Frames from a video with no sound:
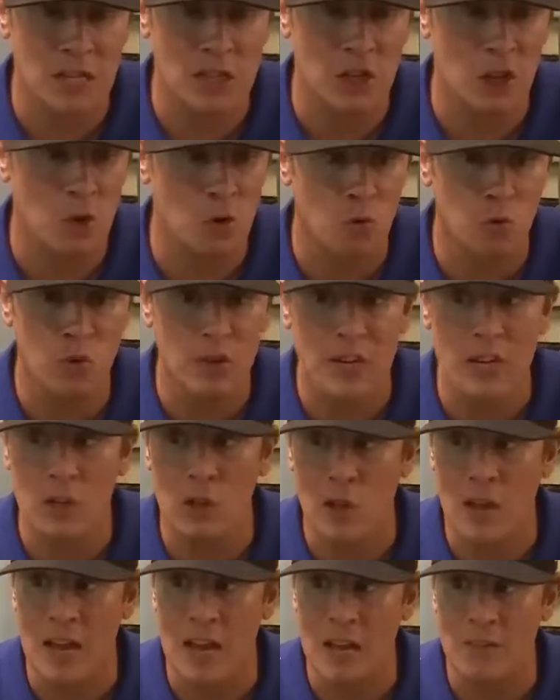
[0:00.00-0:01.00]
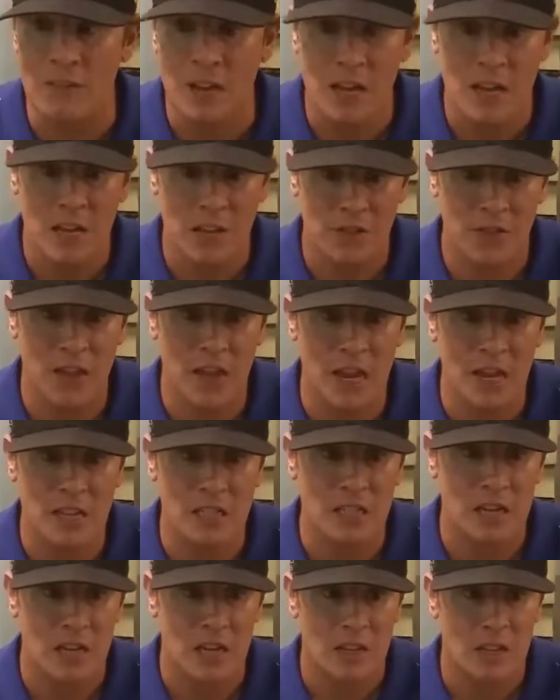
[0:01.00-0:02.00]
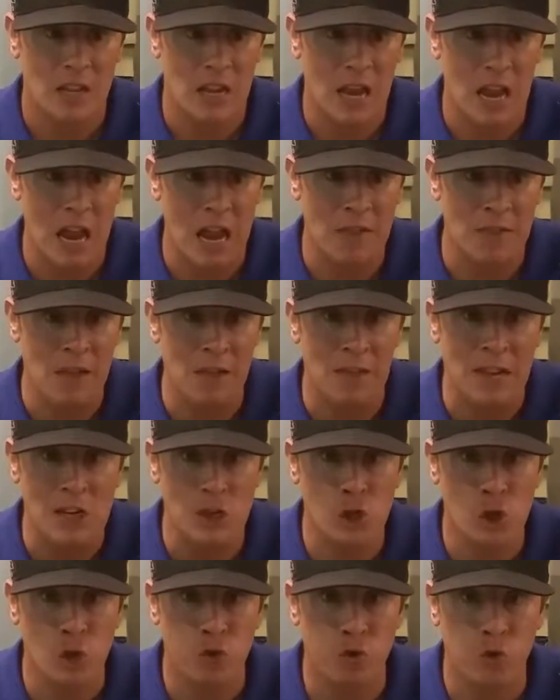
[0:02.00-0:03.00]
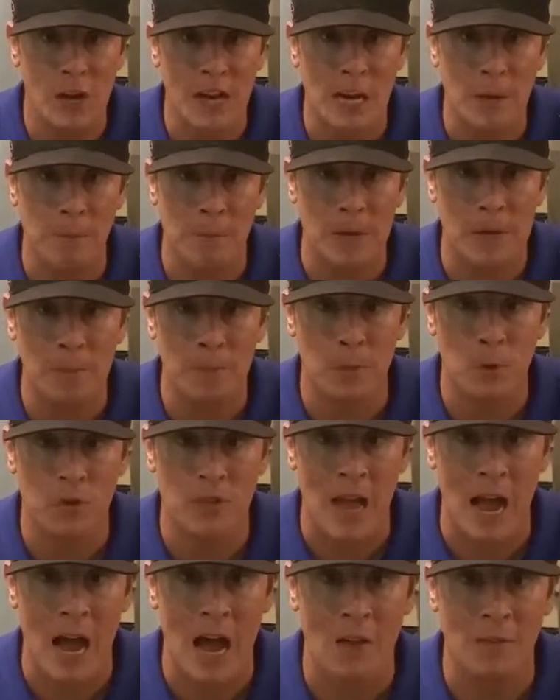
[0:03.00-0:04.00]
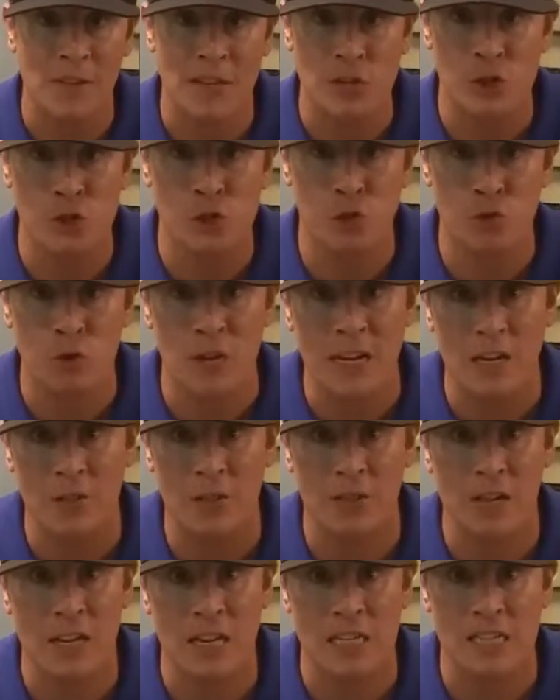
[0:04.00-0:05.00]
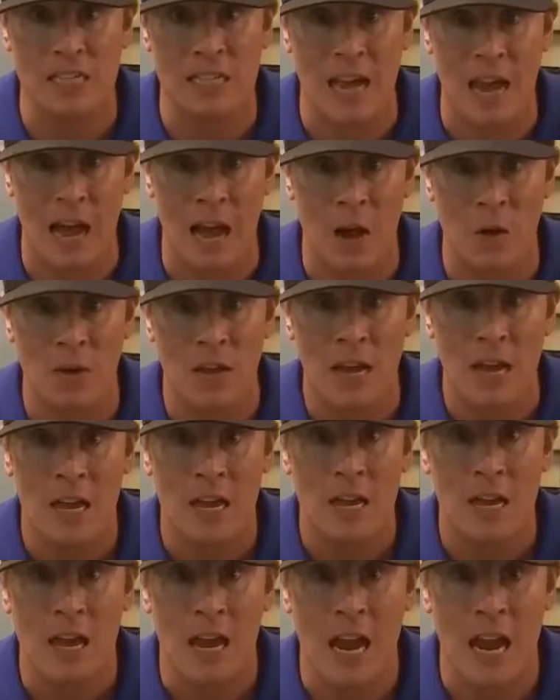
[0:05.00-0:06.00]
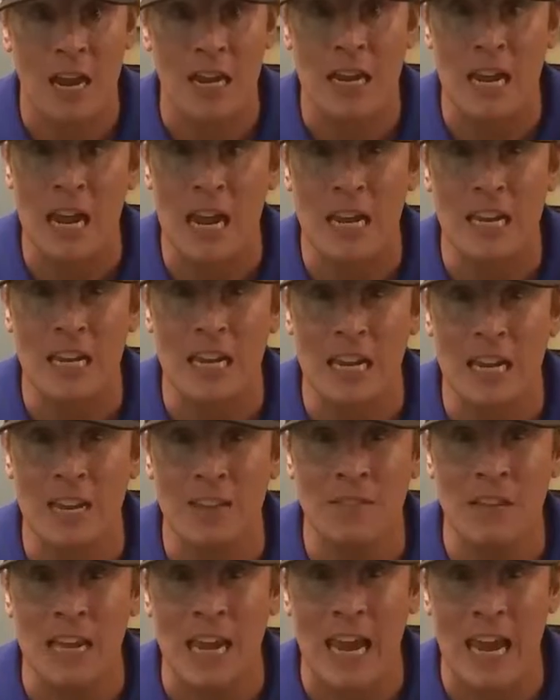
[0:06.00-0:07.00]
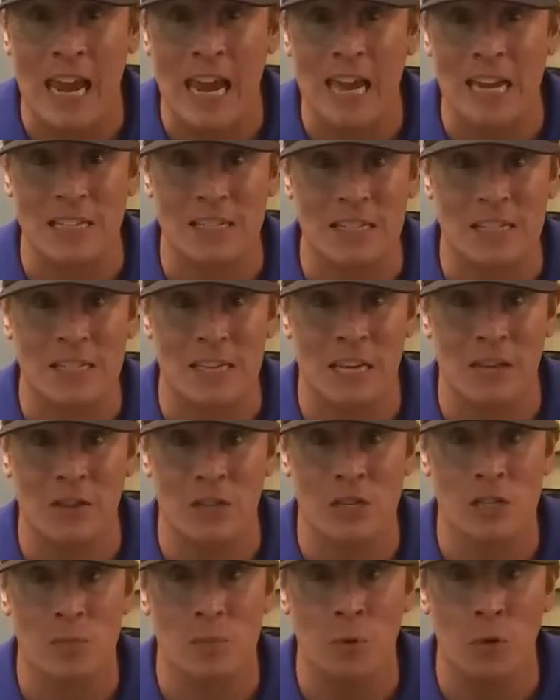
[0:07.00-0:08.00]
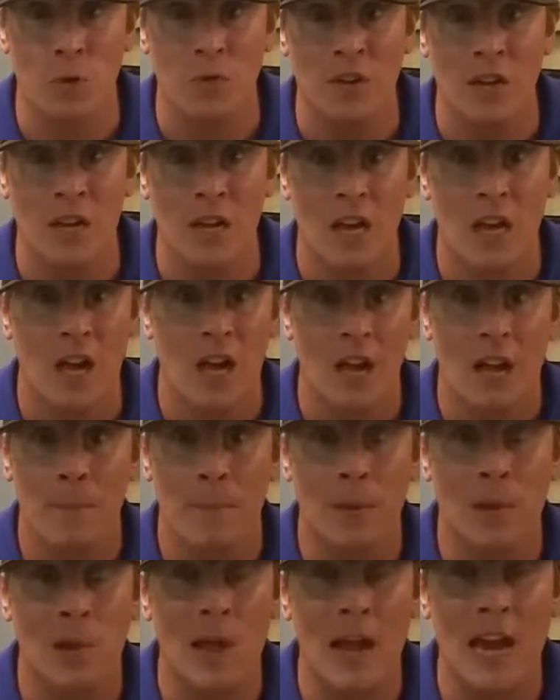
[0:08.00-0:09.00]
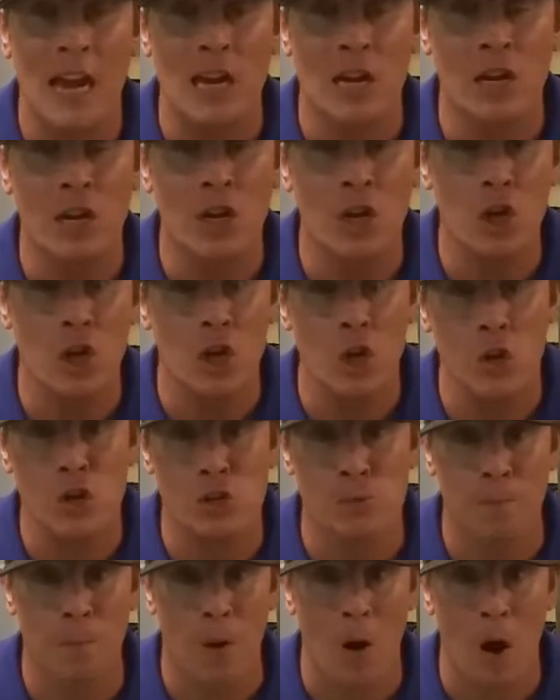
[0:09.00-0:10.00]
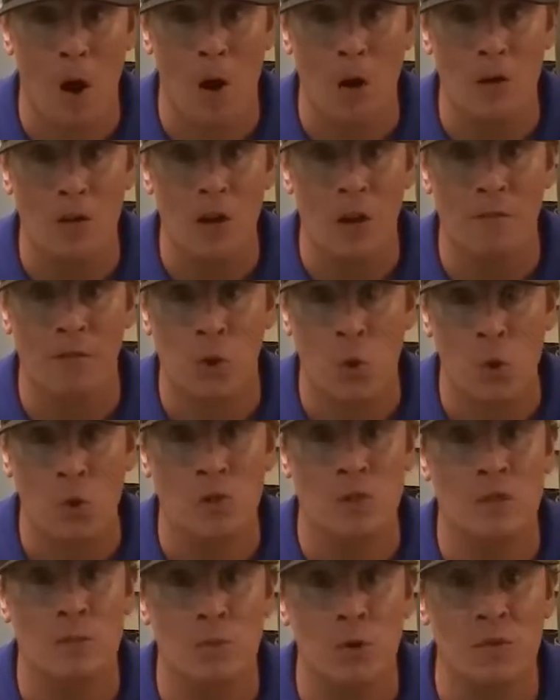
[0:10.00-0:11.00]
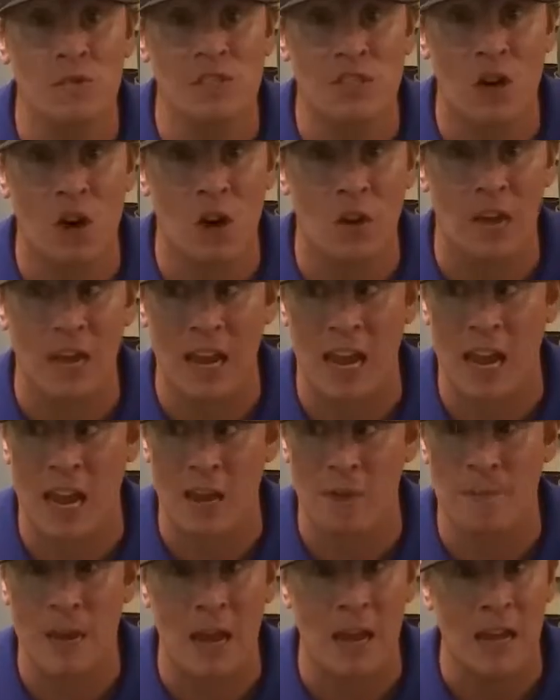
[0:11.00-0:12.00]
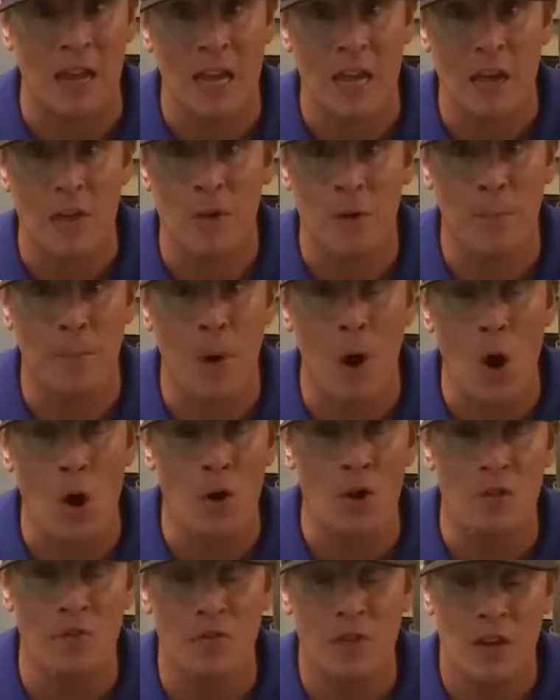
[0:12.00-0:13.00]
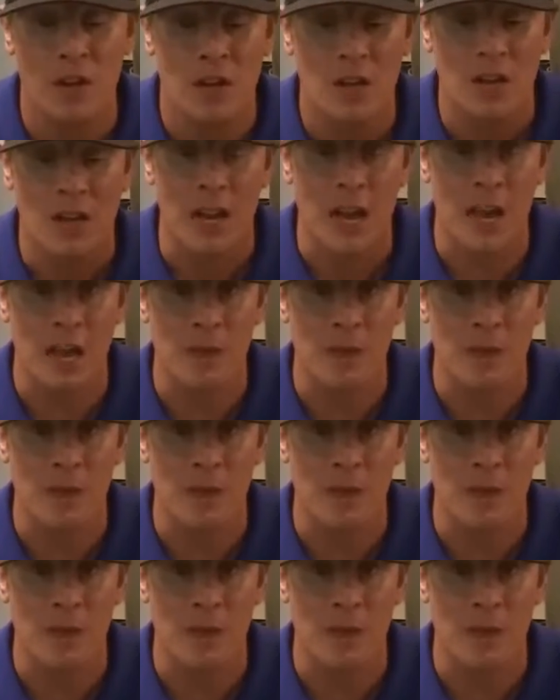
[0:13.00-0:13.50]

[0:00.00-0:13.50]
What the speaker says: things that are real life things, and then they shrink people down, they shrink things down, and in the ants in this movie play a huge part. Of course, the movie's called Ant-Man. They're part of